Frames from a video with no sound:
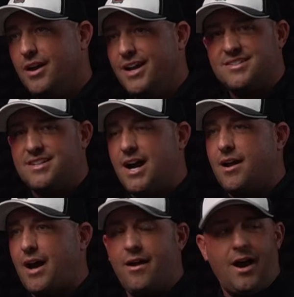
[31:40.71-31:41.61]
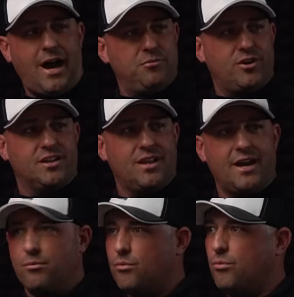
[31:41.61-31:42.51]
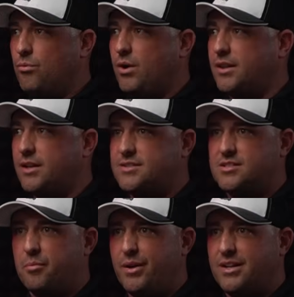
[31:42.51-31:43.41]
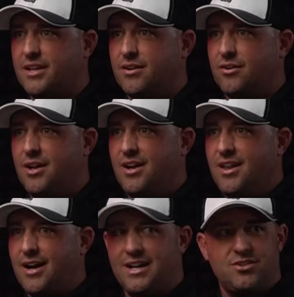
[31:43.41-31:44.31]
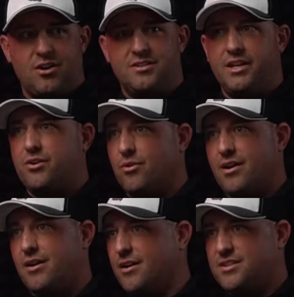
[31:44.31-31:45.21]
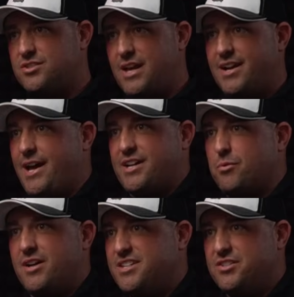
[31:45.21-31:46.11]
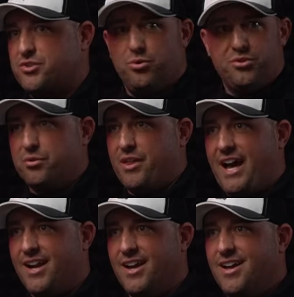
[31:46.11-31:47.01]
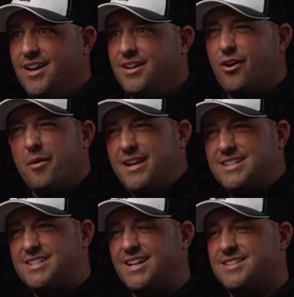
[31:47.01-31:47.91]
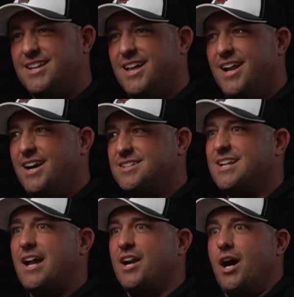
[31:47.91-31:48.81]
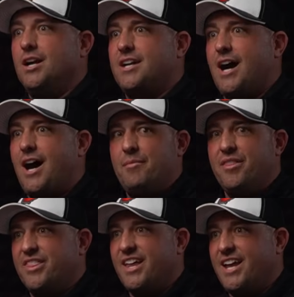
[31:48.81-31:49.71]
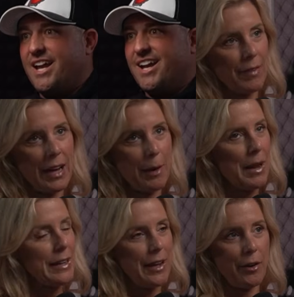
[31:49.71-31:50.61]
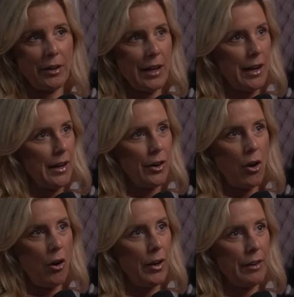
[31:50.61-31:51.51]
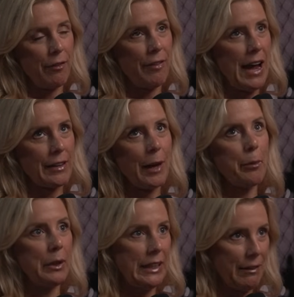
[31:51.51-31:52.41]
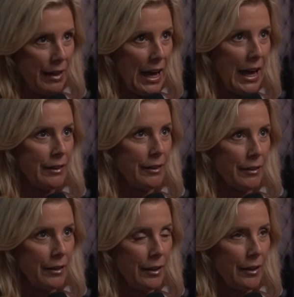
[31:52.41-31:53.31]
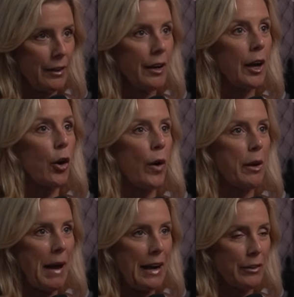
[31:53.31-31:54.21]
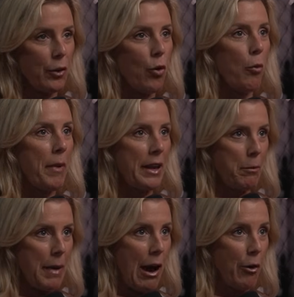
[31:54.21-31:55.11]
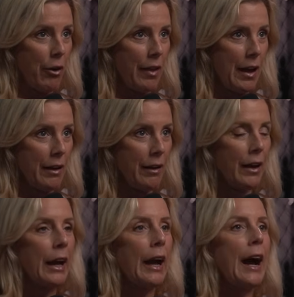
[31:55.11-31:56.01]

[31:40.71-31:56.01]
Yeah. It's not. I, am looking like what? This is a big deal. I saw our D coordinator at XYZ school do that. You know what I mean? It's it's it's not an uncommon thing. I'm not doubting that at all. And in fact, I believe that. Yeah. Going back to the whole men in power thing. Yeah.